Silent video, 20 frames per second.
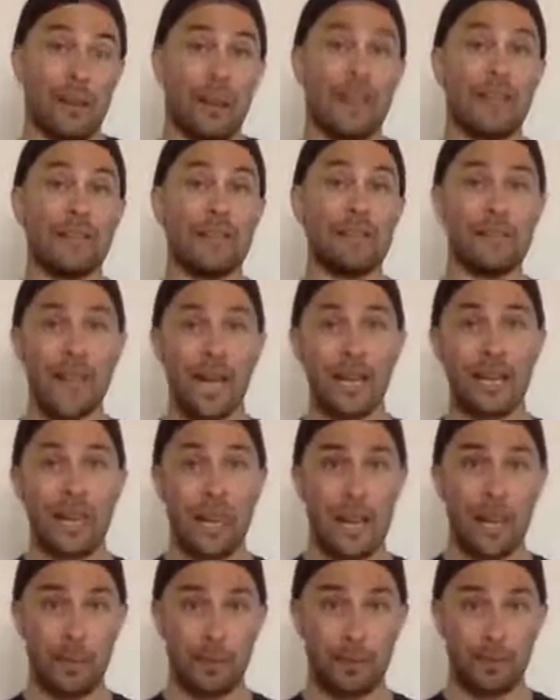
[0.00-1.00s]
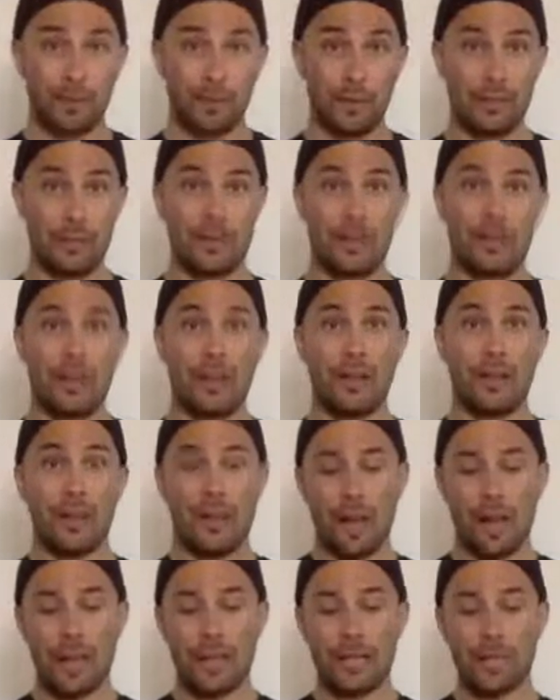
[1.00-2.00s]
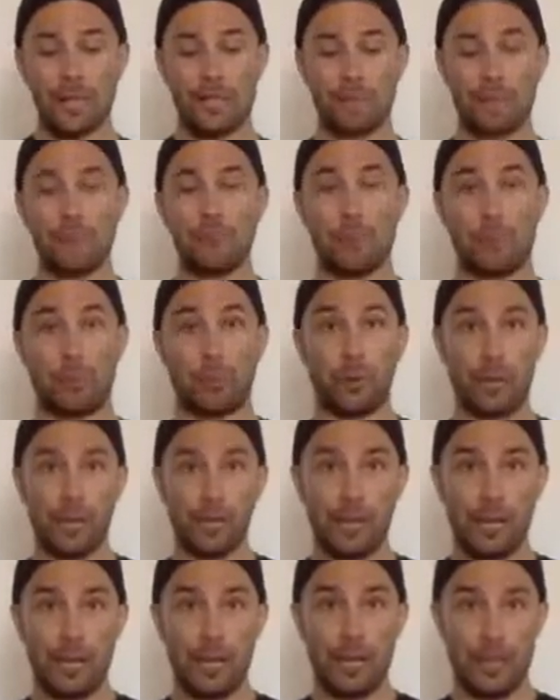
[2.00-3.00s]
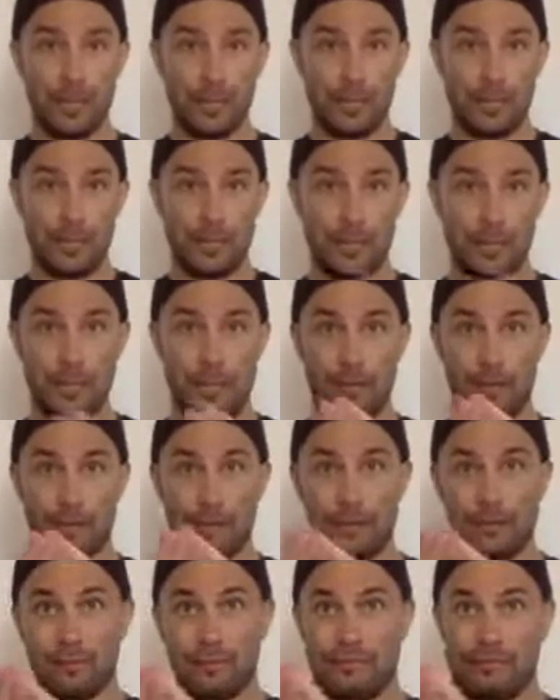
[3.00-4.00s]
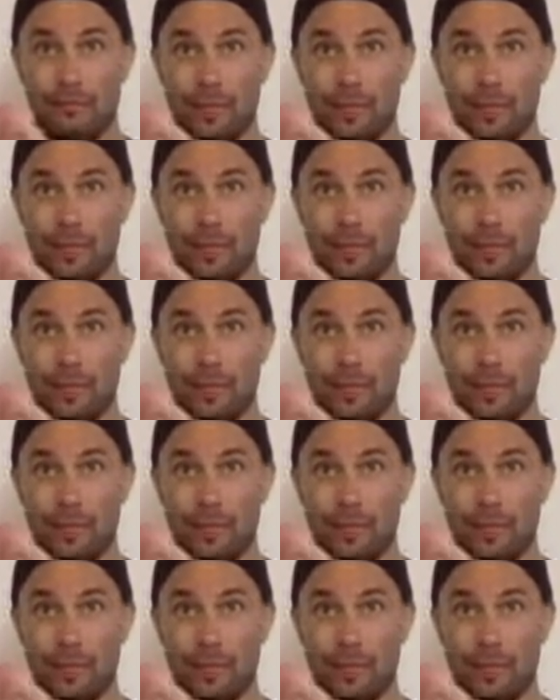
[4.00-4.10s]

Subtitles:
And if that happens, I tend to bring my hands together.